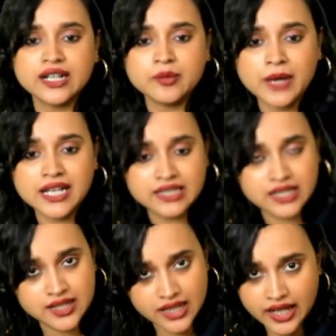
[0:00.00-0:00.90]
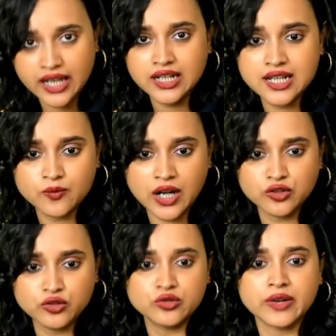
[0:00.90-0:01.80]
capacitance again is 1 to
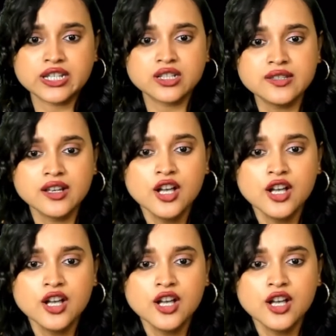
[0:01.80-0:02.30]
2 questions.